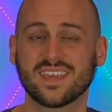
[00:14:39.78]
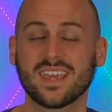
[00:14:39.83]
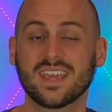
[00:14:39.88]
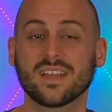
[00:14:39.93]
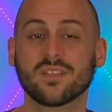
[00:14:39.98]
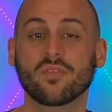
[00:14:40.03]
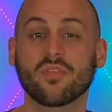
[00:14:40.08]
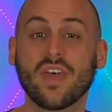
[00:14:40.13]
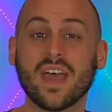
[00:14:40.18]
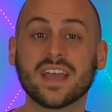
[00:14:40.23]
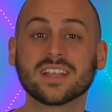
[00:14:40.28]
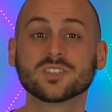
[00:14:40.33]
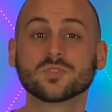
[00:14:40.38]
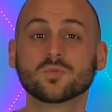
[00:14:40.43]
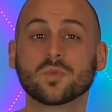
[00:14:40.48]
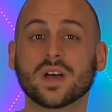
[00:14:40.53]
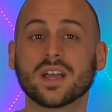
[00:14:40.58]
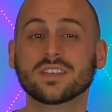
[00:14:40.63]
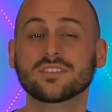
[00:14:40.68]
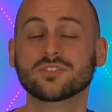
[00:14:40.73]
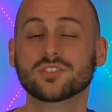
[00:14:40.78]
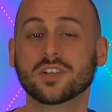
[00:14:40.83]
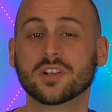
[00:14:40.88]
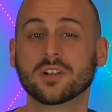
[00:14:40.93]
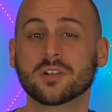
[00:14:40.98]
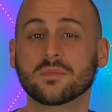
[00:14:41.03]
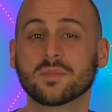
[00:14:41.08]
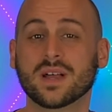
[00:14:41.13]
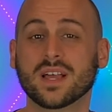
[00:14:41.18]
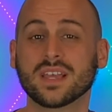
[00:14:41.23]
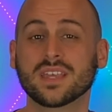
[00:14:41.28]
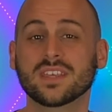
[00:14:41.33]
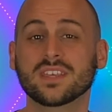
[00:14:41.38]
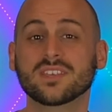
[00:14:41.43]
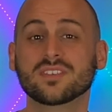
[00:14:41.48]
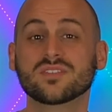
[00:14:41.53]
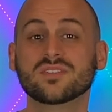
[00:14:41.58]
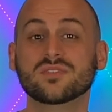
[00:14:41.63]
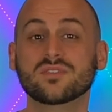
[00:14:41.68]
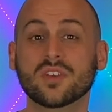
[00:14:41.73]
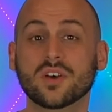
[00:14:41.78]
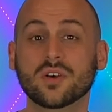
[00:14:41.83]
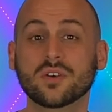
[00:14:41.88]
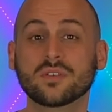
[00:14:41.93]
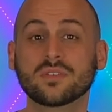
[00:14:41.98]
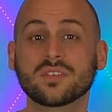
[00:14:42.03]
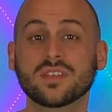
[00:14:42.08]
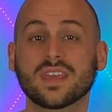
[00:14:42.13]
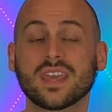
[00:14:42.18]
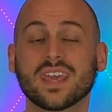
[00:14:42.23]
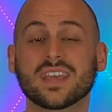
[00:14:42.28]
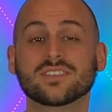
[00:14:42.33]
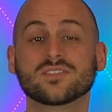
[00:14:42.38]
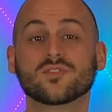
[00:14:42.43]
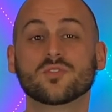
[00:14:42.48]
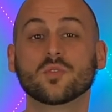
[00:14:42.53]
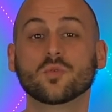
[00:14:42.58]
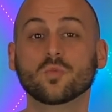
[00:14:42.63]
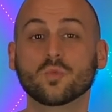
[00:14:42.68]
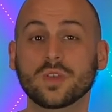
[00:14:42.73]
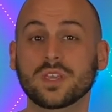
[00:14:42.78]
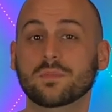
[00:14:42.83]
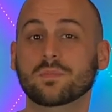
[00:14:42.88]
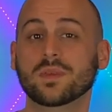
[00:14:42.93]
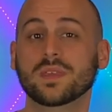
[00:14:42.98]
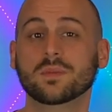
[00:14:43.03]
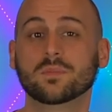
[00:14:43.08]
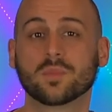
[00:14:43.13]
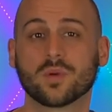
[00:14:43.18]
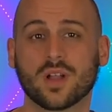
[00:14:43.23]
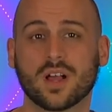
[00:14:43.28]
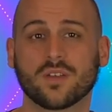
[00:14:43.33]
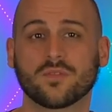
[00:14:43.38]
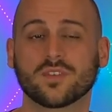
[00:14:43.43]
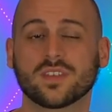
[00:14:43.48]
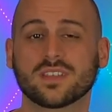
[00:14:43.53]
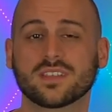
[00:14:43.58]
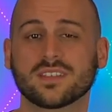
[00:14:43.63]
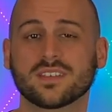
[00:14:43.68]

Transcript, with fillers: That's why Jeremiah is known as the weeping prophet.